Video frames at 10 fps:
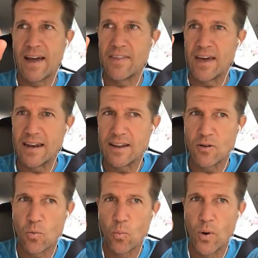And then
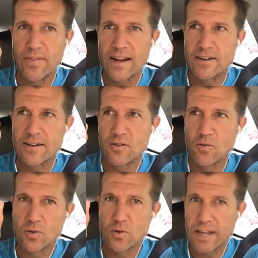when they
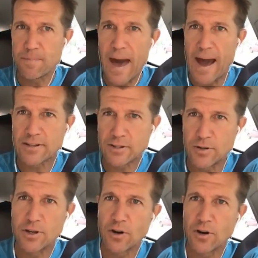link back
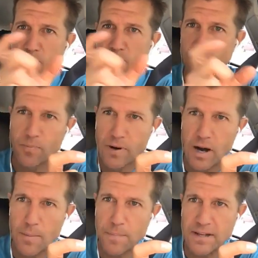to your
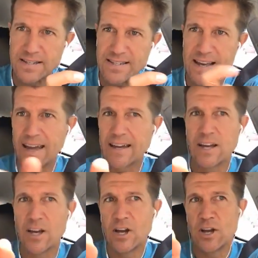company's site,
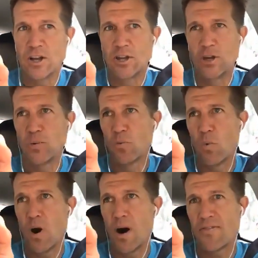you would
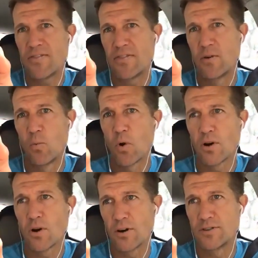want the
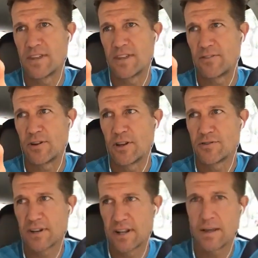words that they're
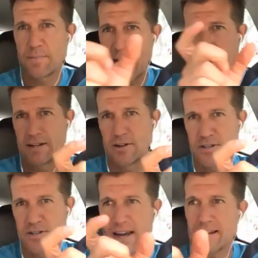using to link back to
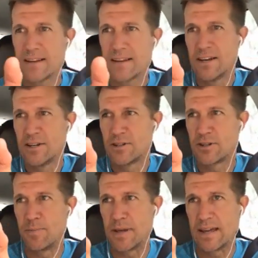your site
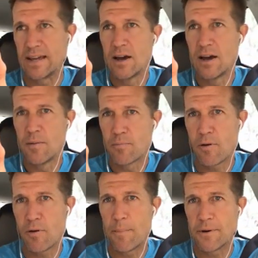to be
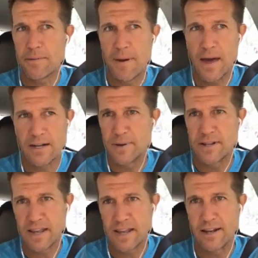property
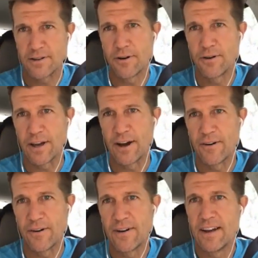management San
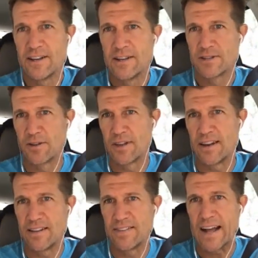Antonio. So
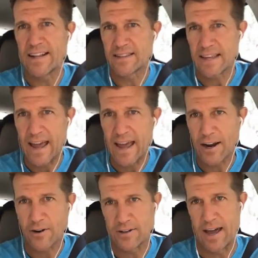that that's the
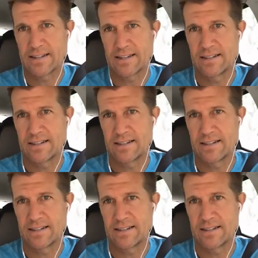anchor text.